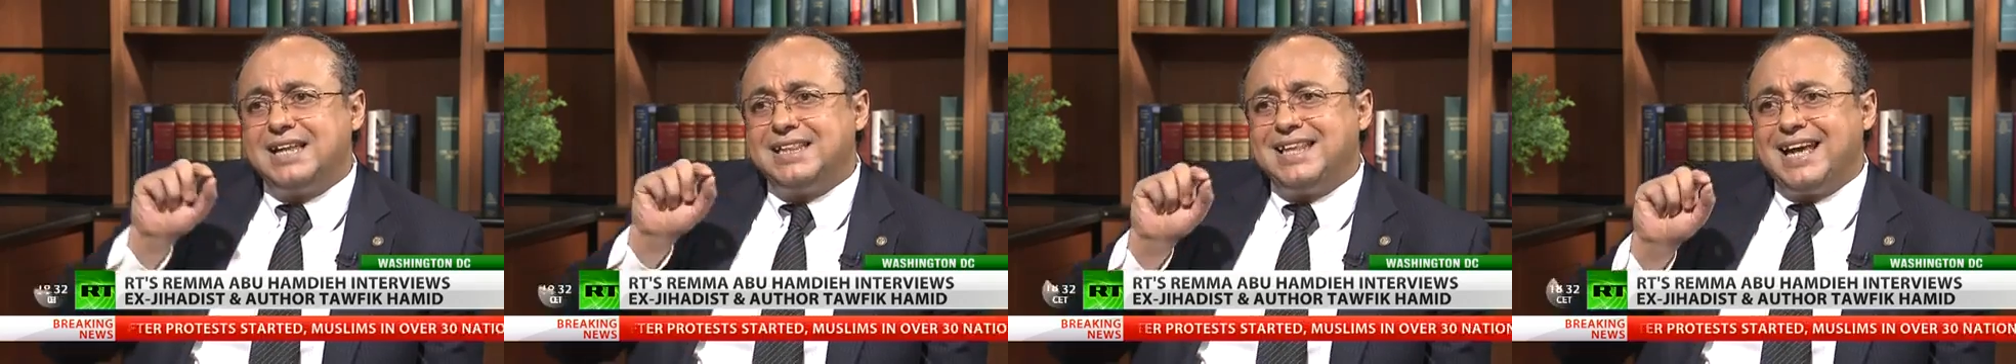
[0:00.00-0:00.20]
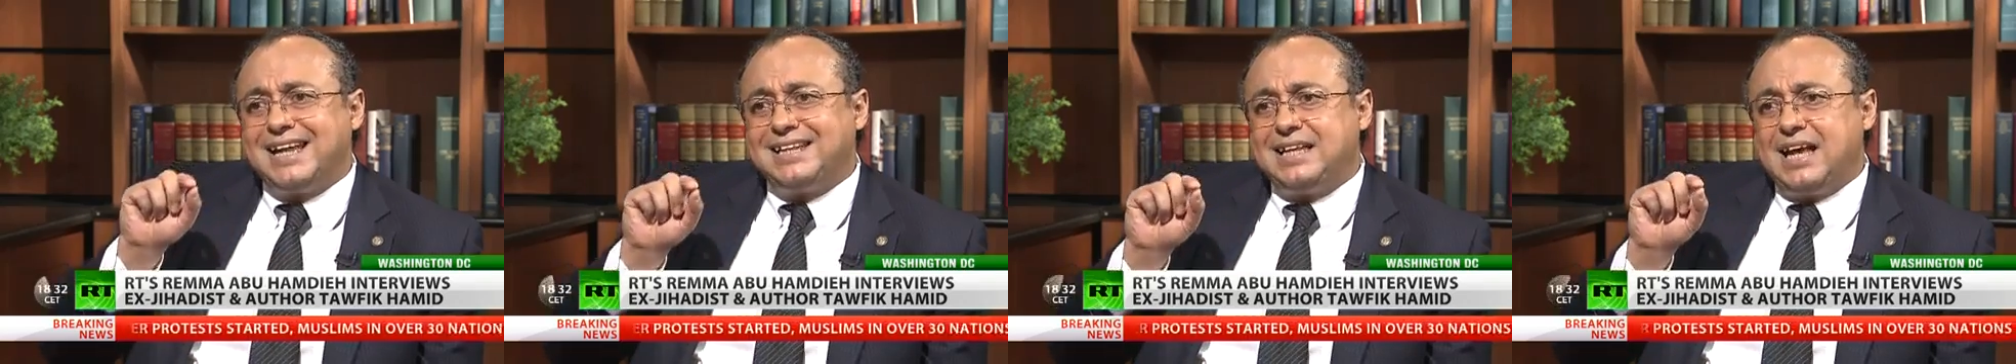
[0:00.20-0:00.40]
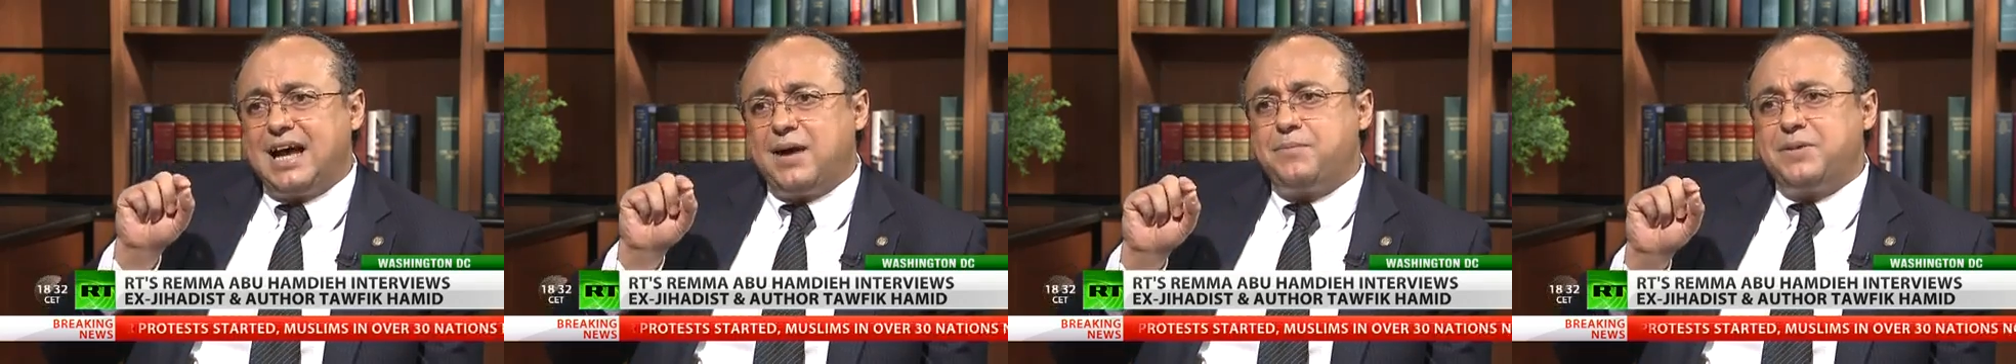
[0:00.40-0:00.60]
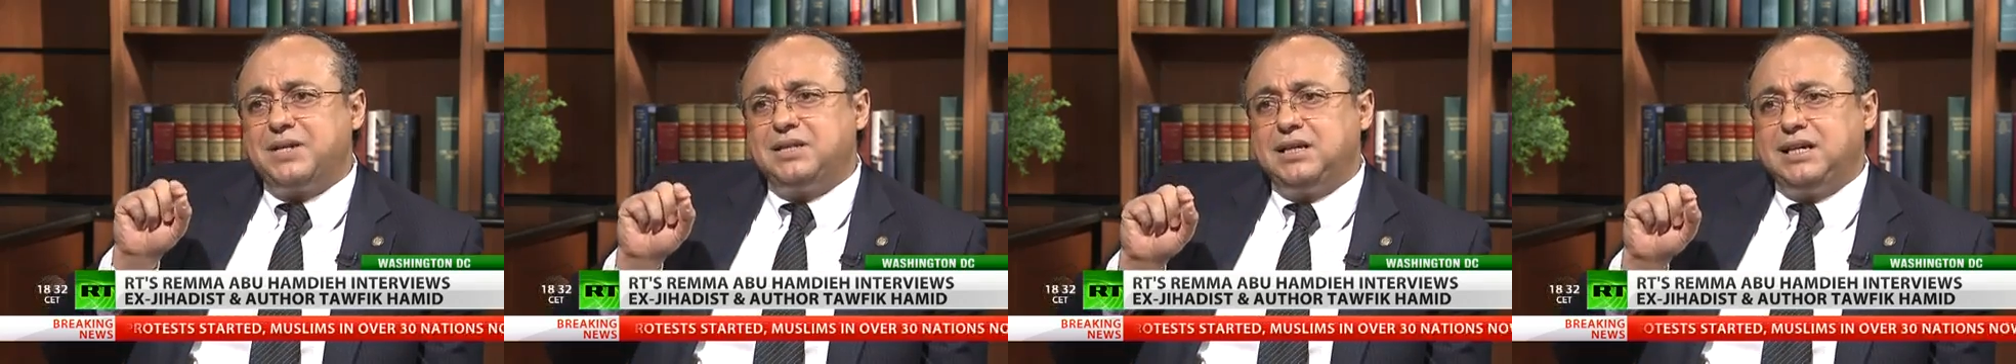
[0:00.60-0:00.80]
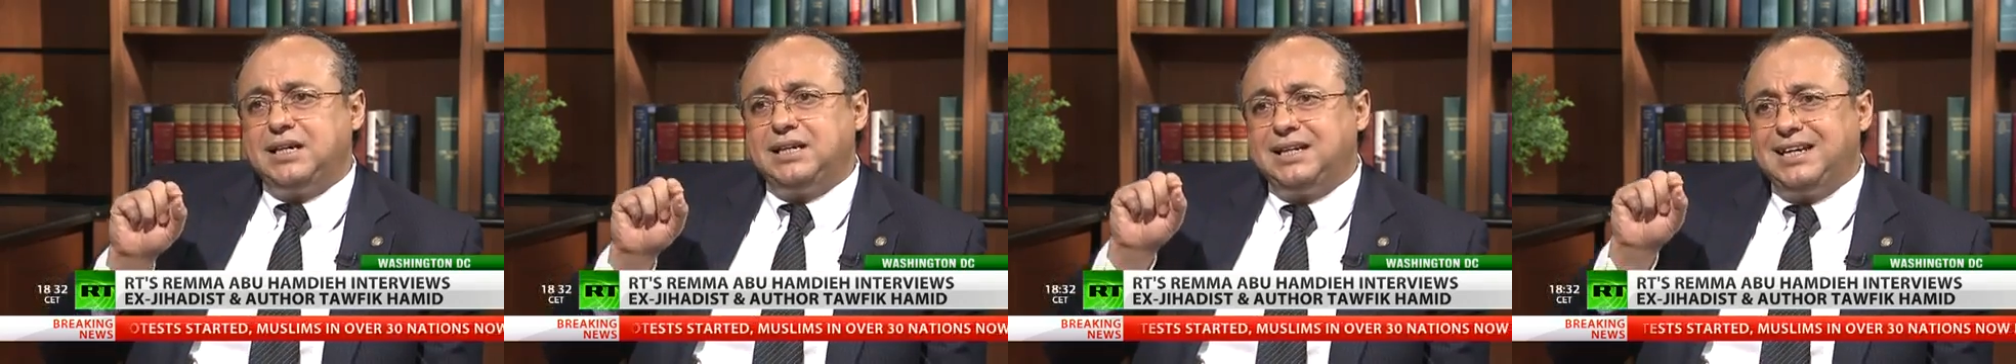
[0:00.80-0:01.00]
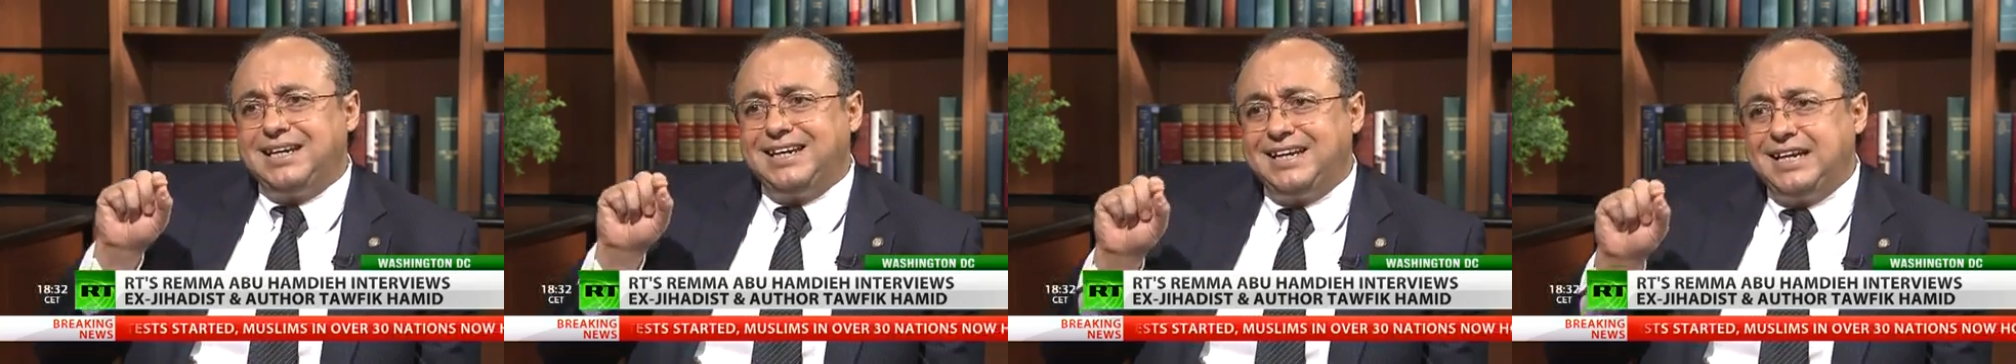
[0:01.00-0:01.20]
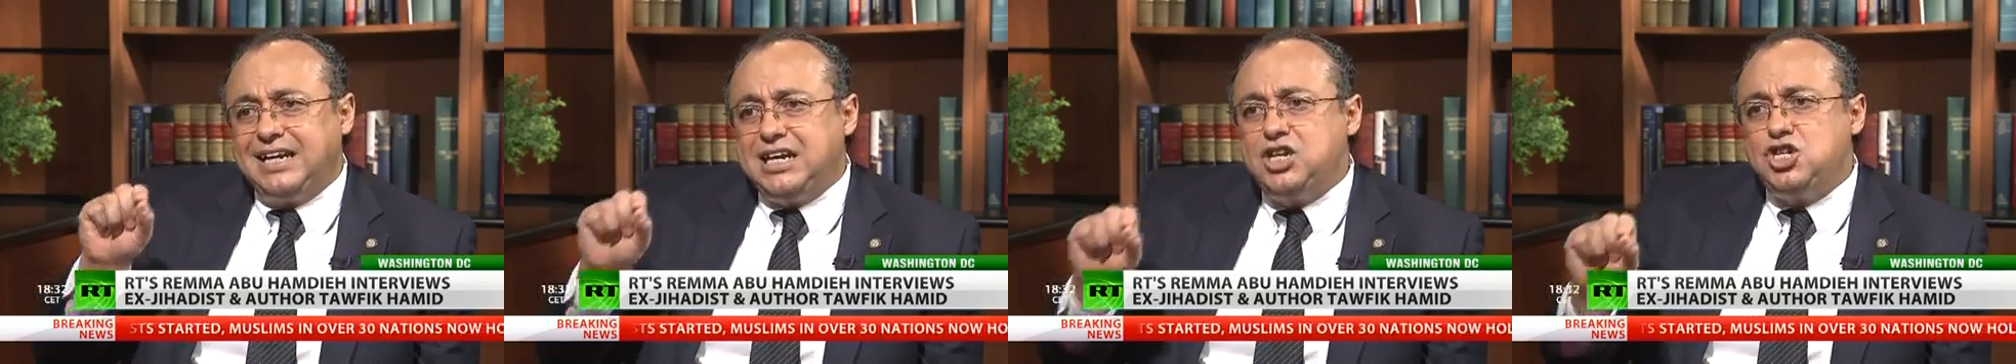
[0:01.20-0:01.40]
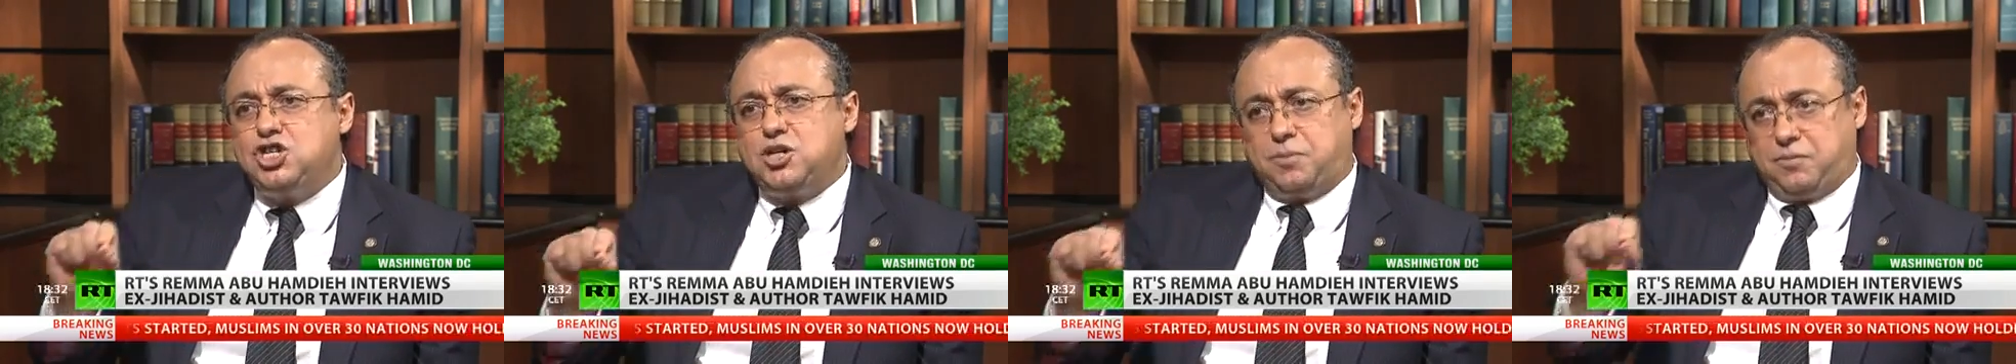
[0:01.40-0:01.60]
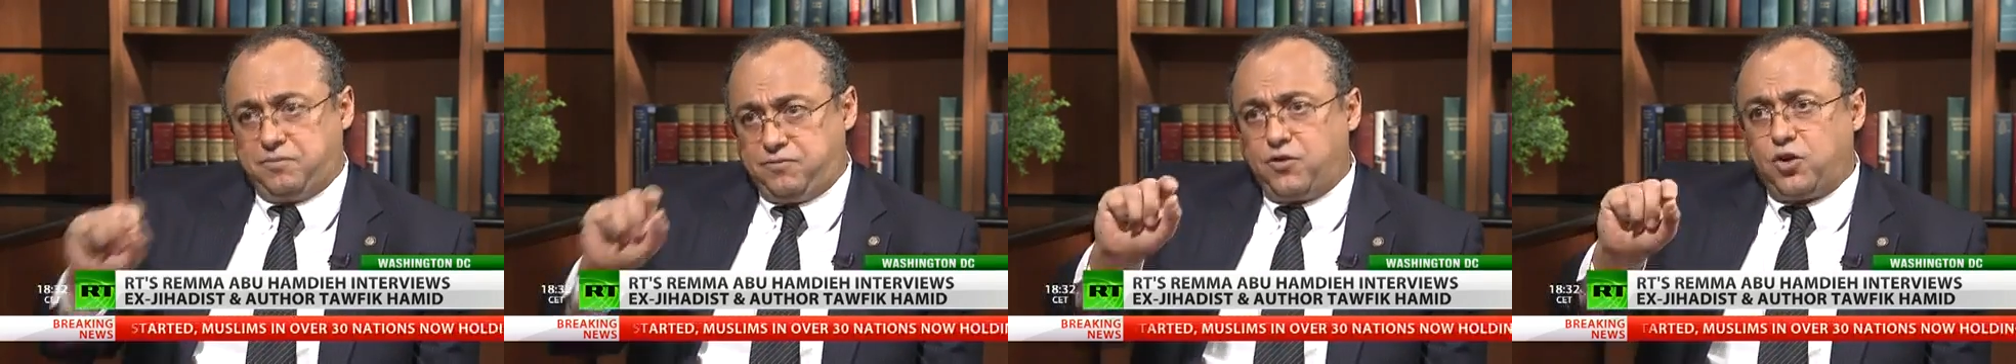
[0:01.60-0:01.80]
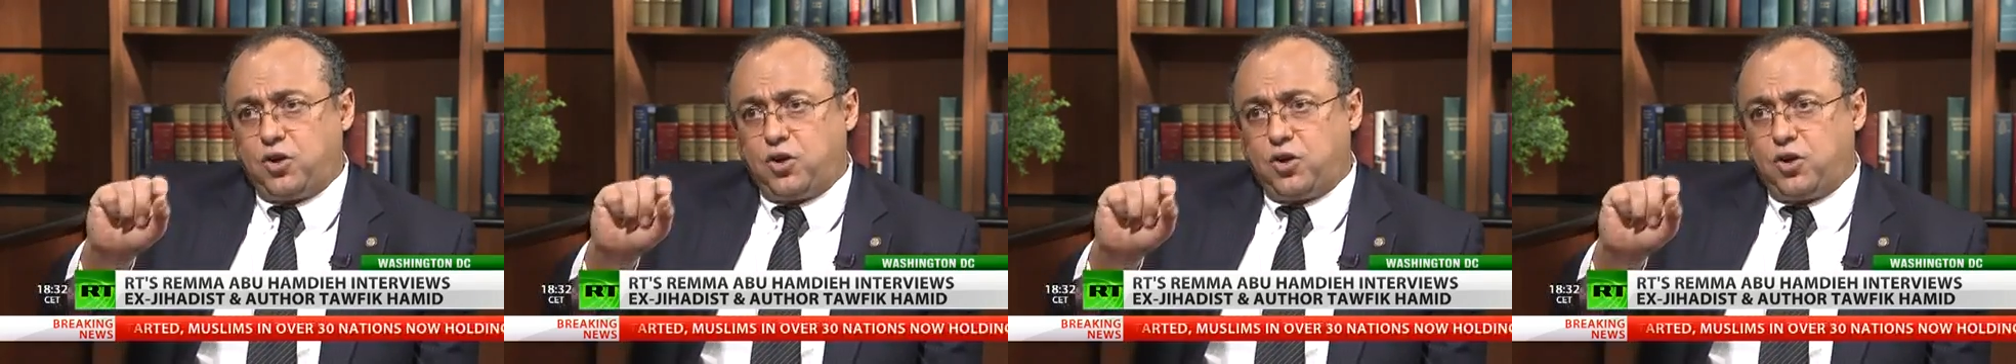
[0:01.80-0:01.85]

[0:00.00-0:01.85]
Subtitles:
that happened in Egypt,